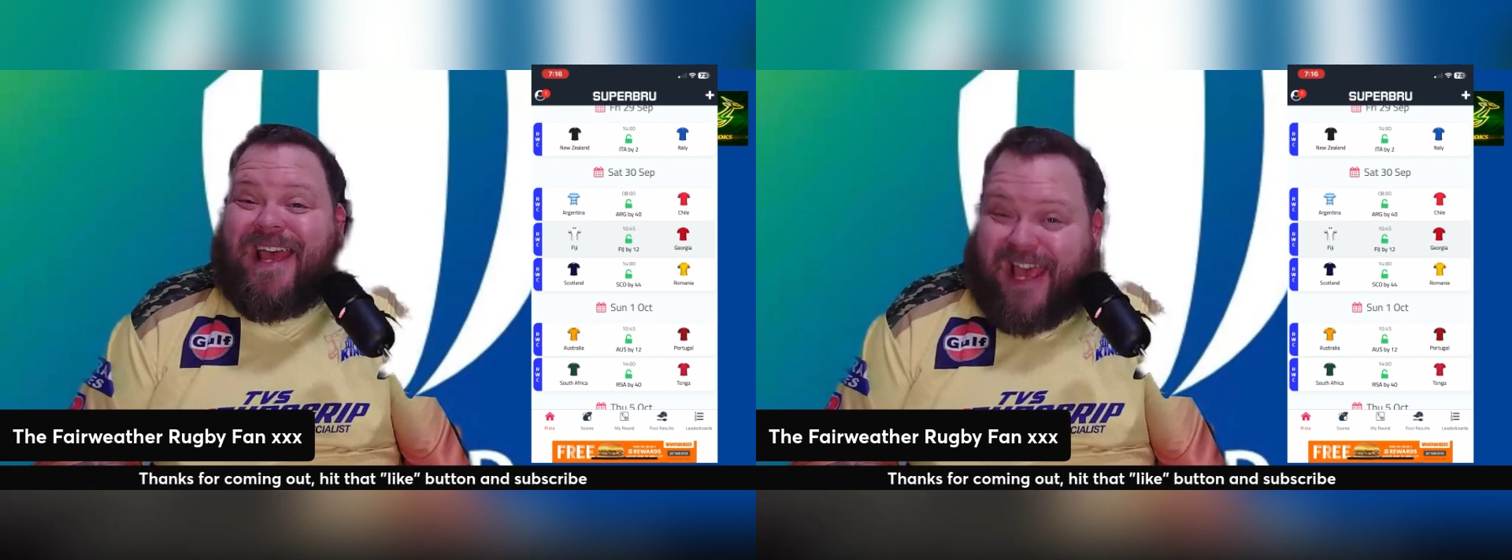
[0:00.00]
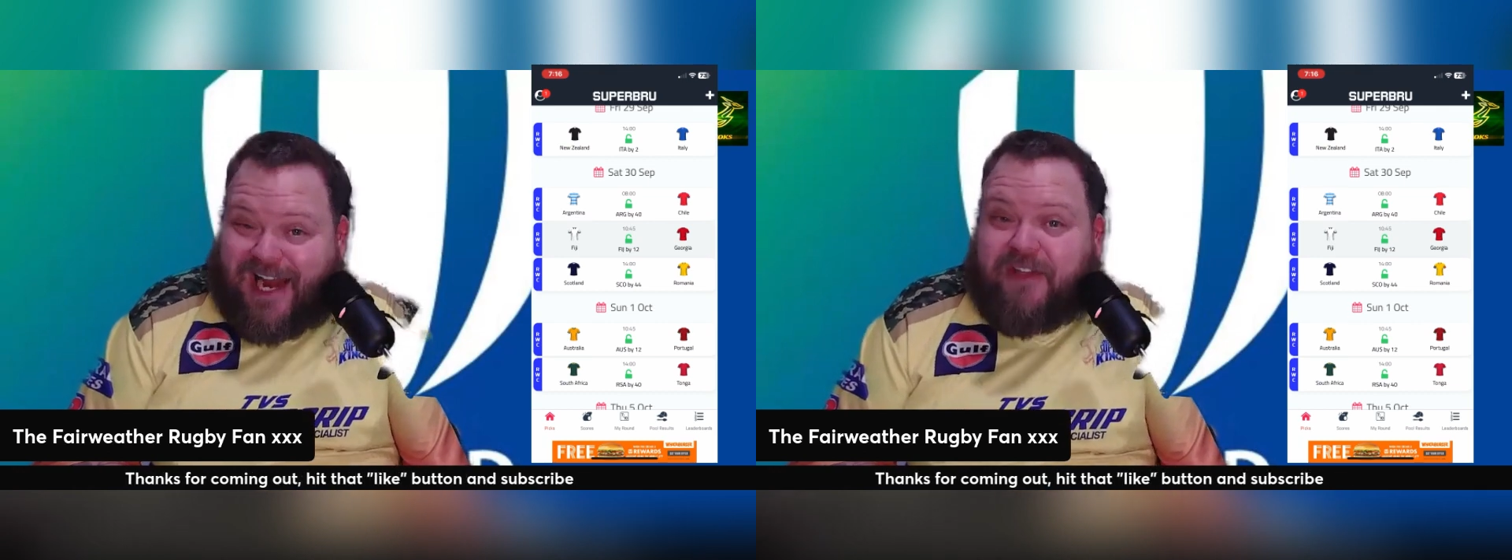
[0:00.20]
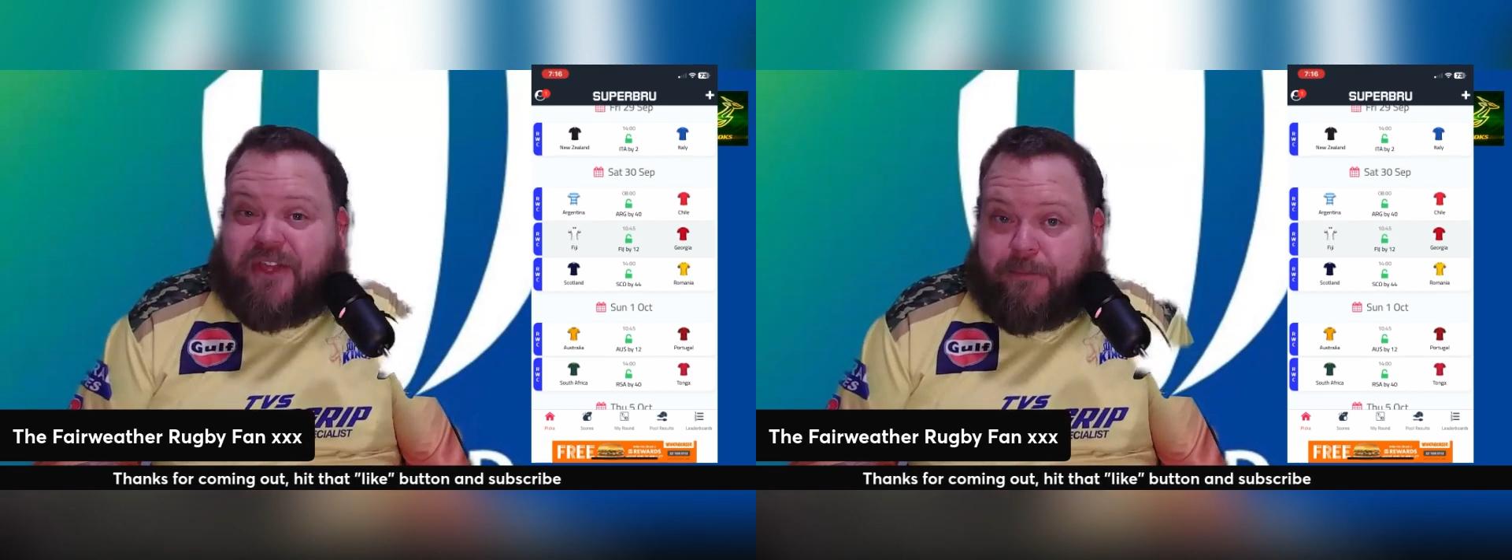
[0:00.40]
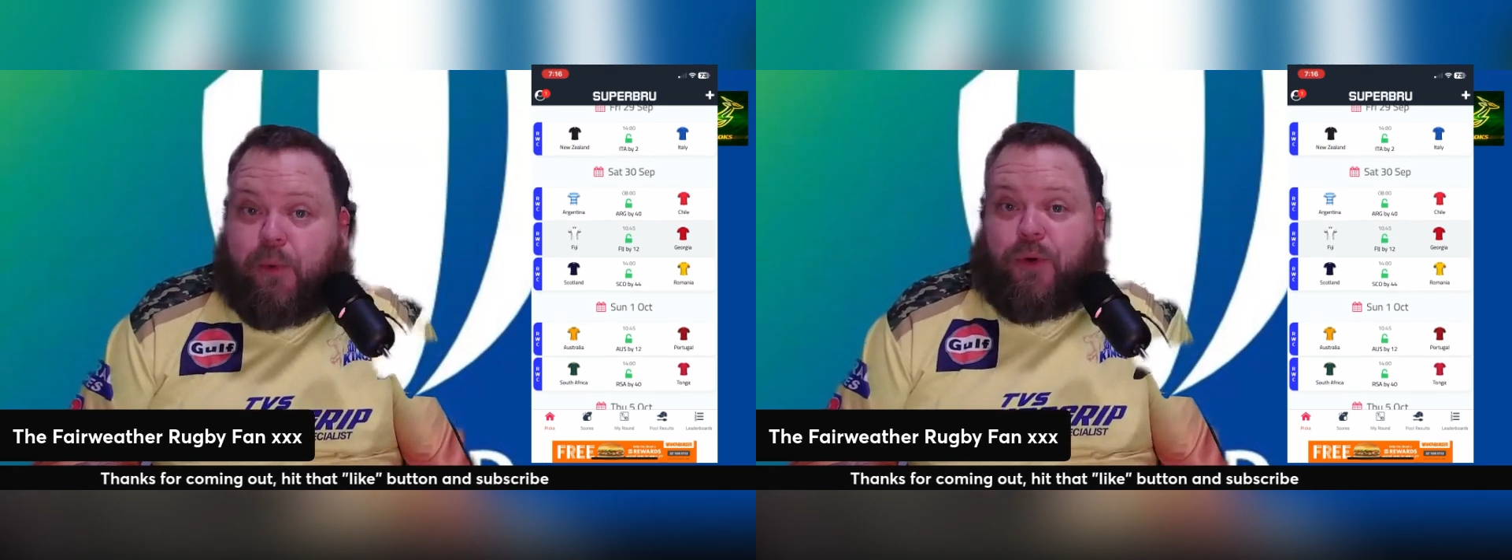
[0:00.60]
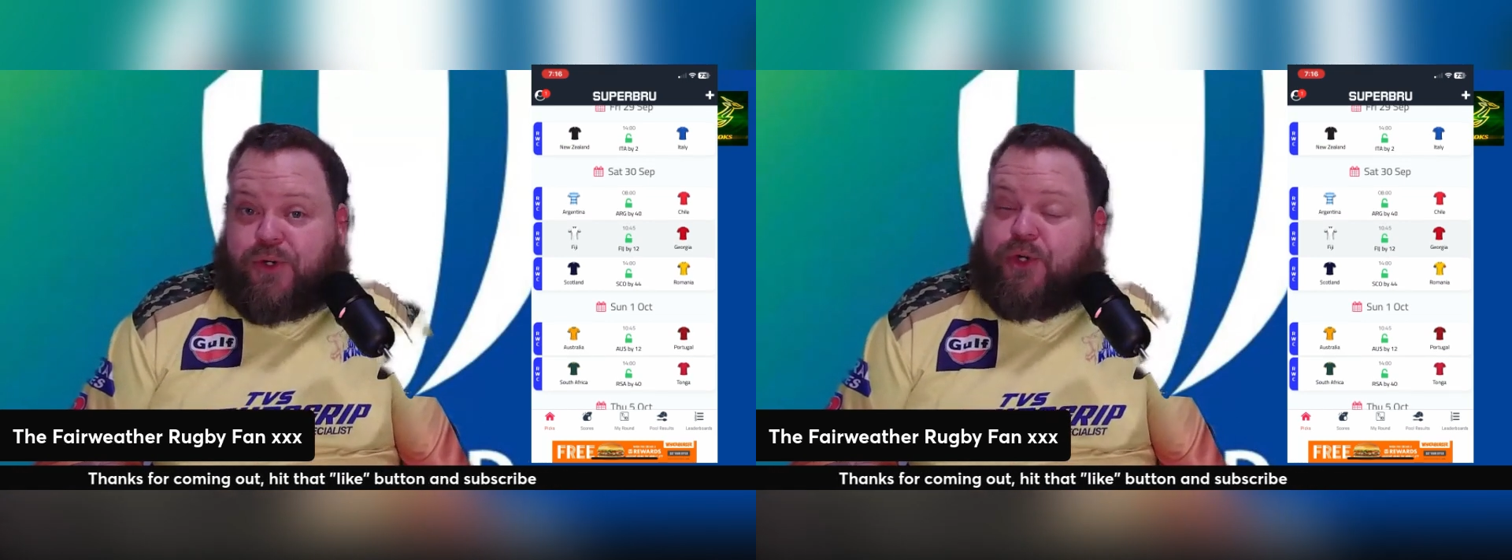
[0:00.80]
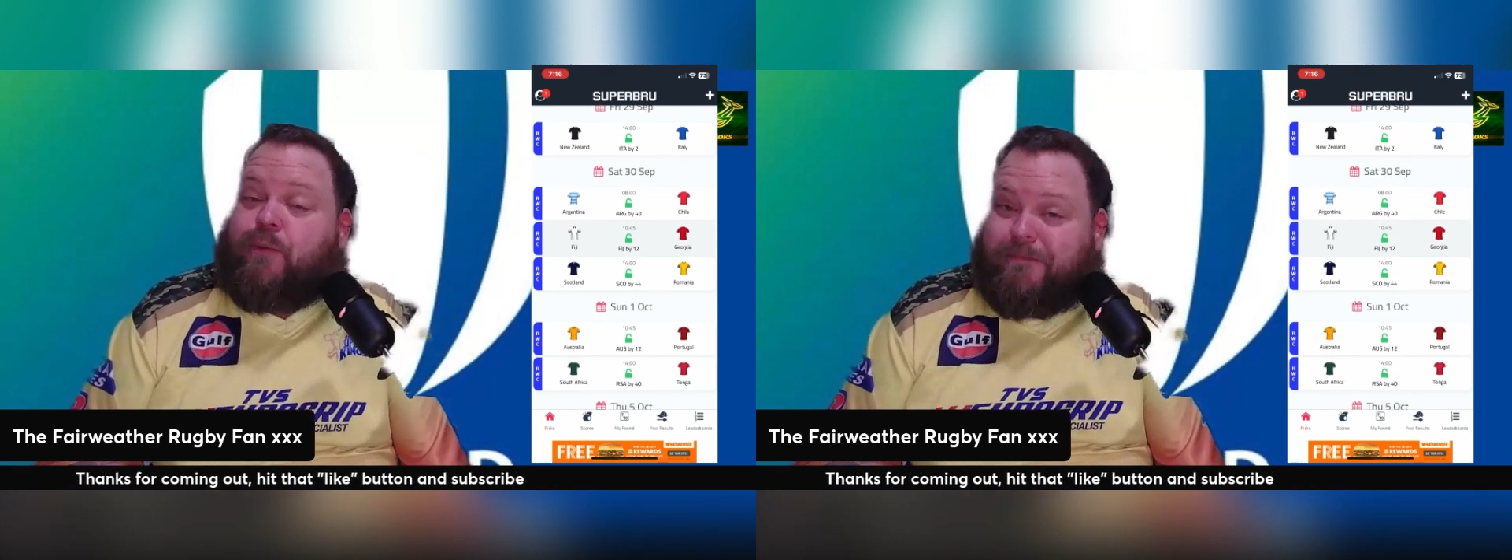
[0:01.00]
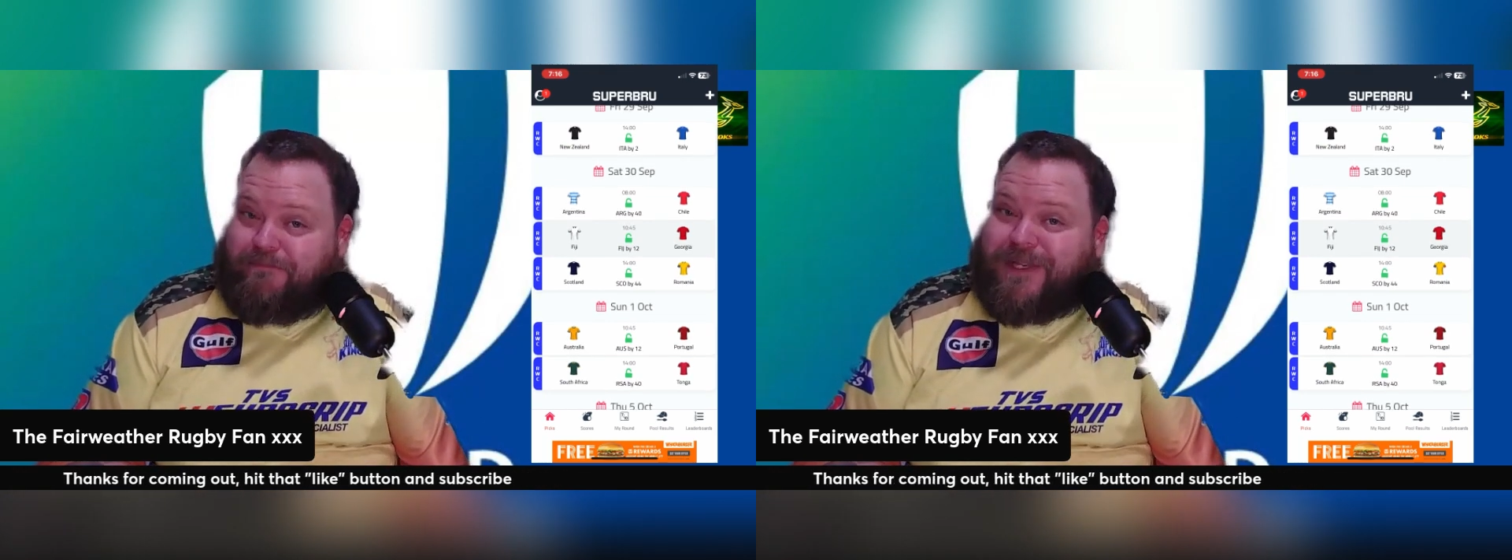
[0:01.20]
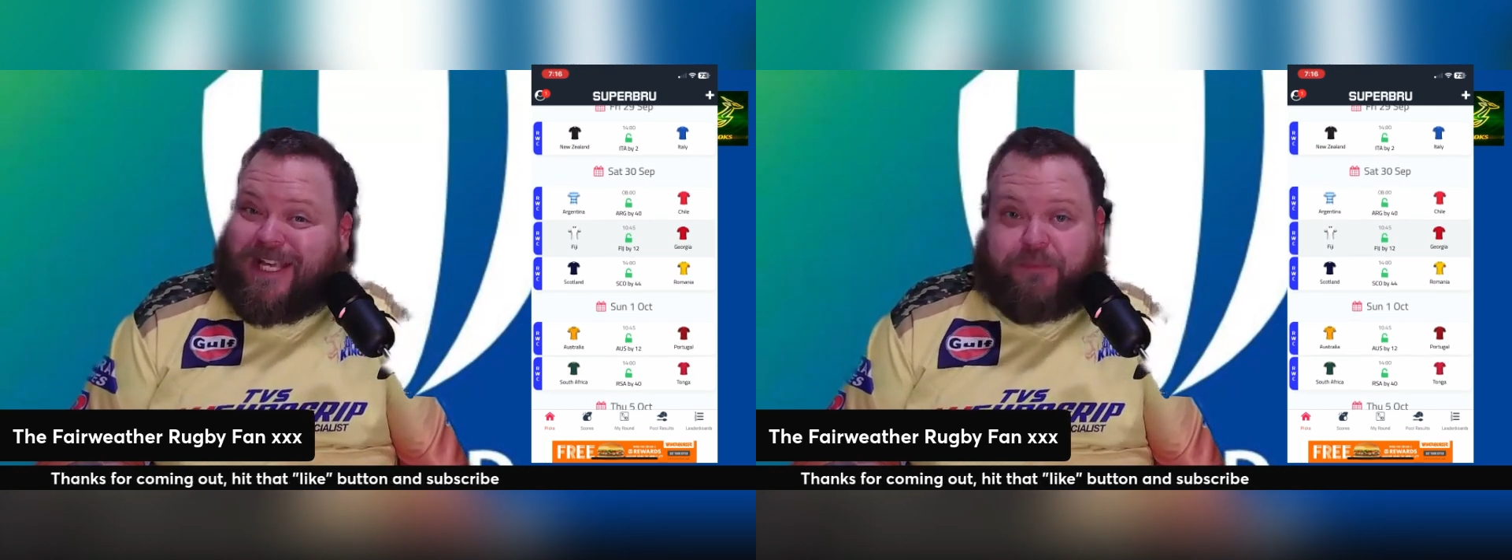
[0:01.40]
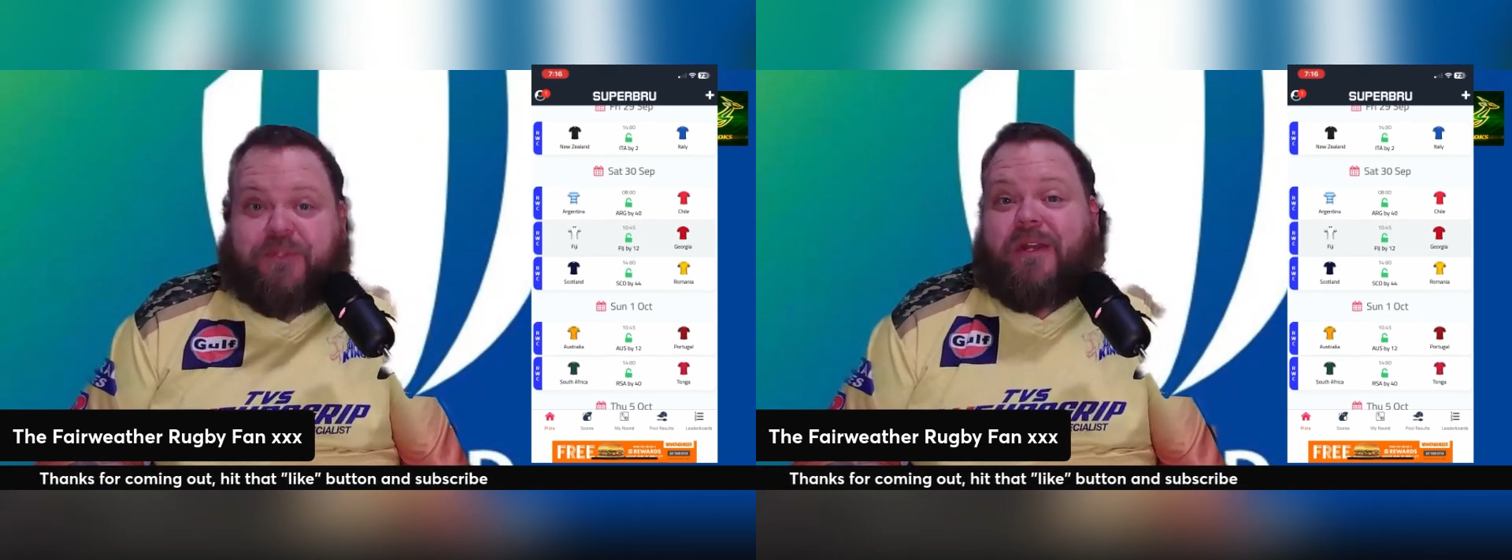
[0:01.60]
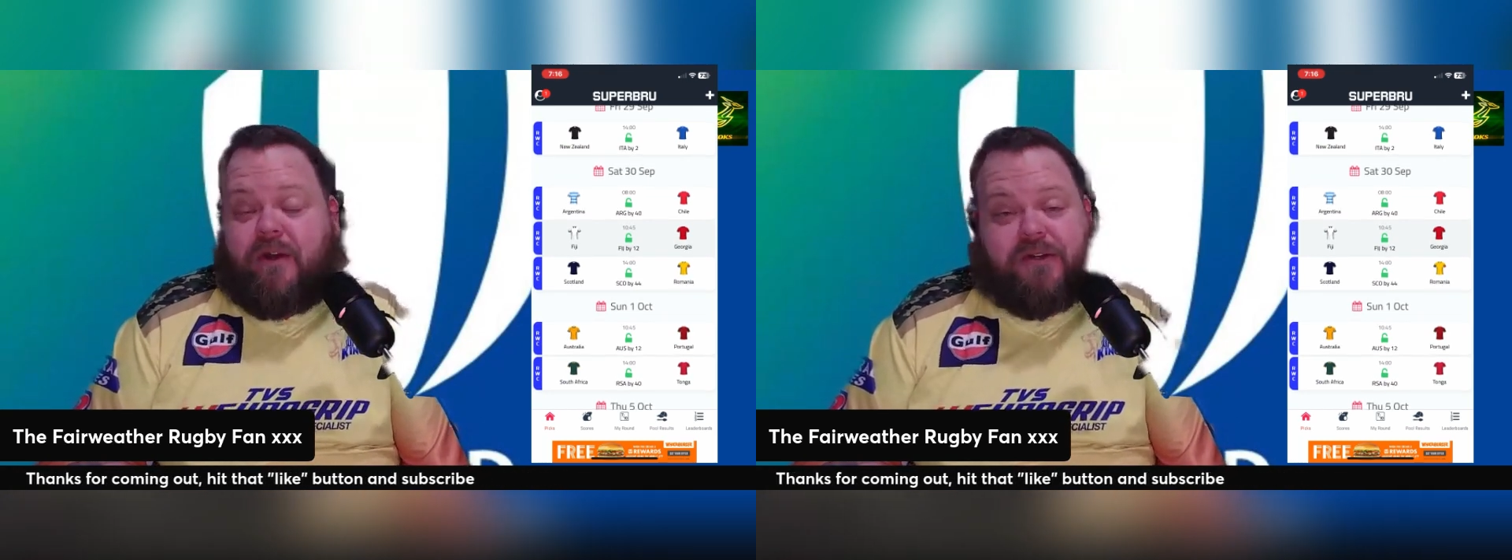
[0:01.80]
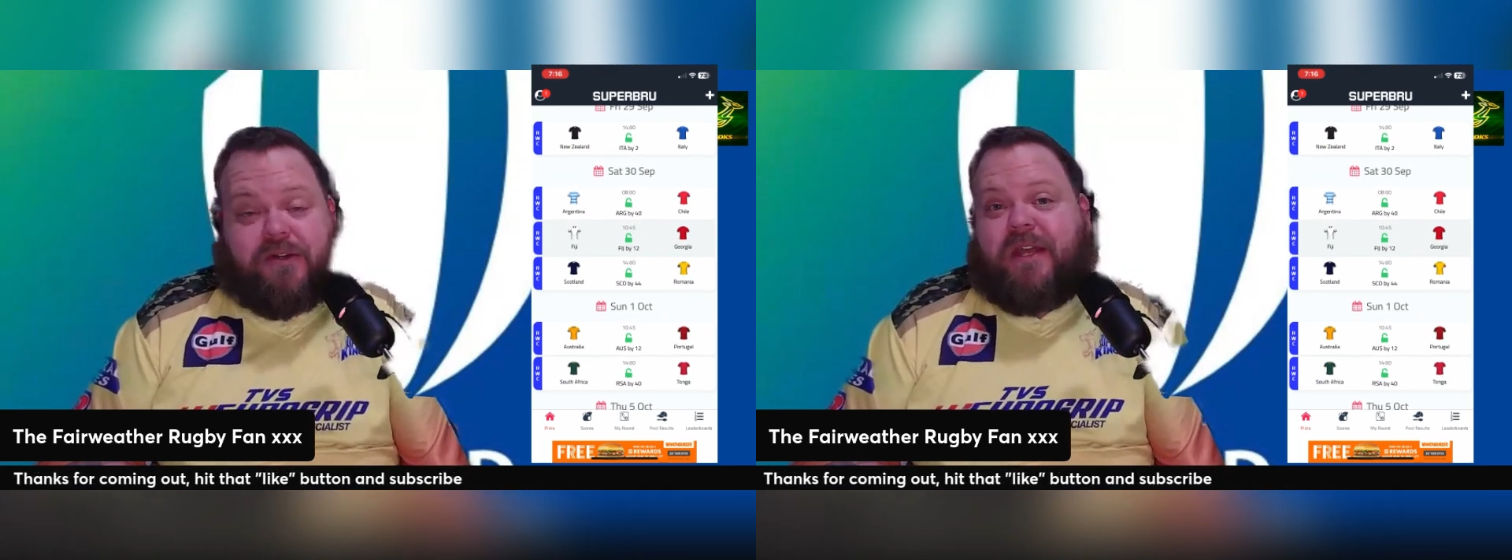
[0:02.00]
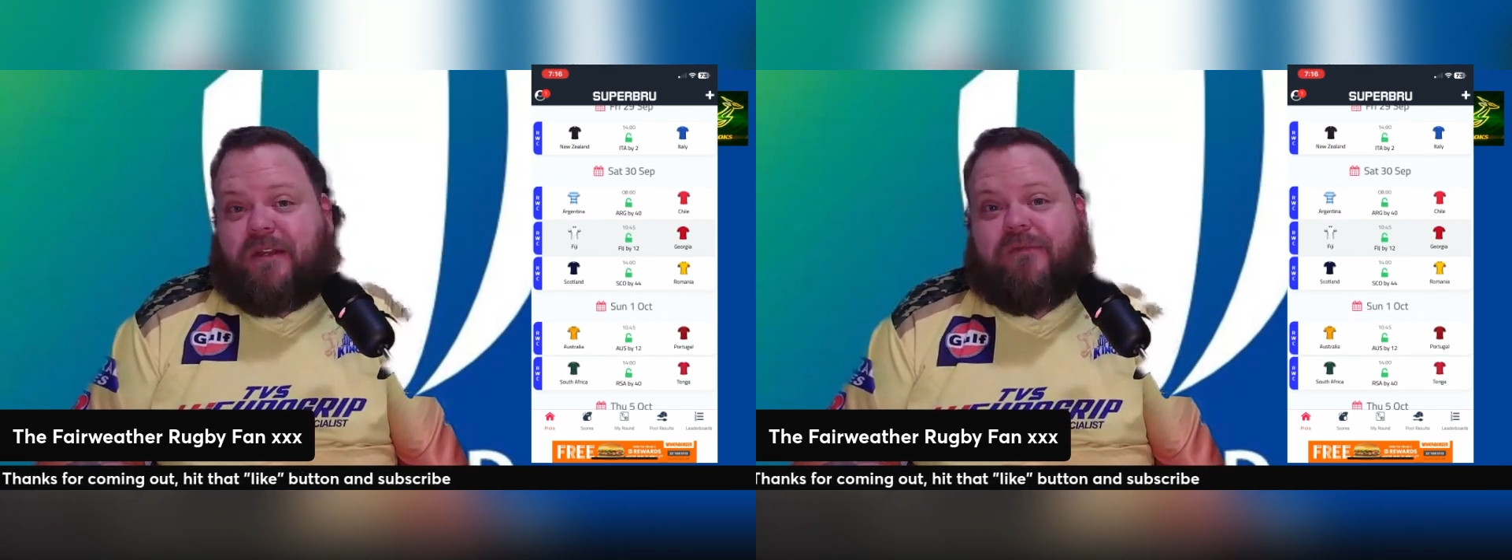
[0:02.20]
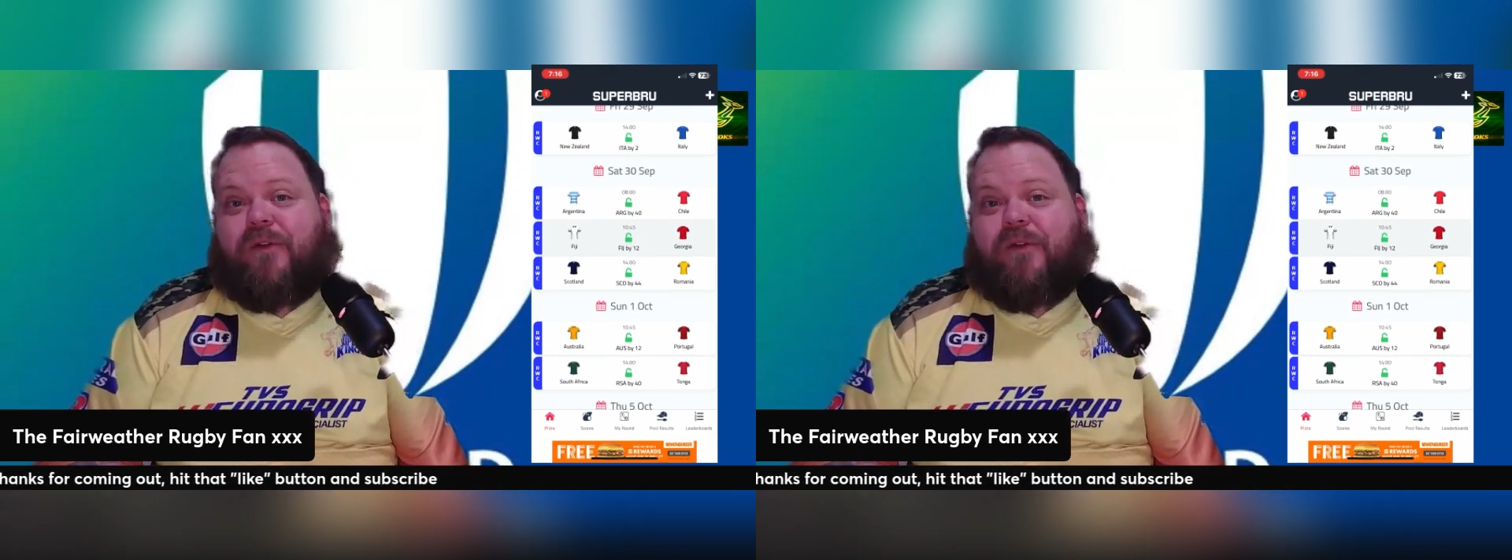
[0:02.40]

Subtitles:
And I think Portugal keeps it entertaining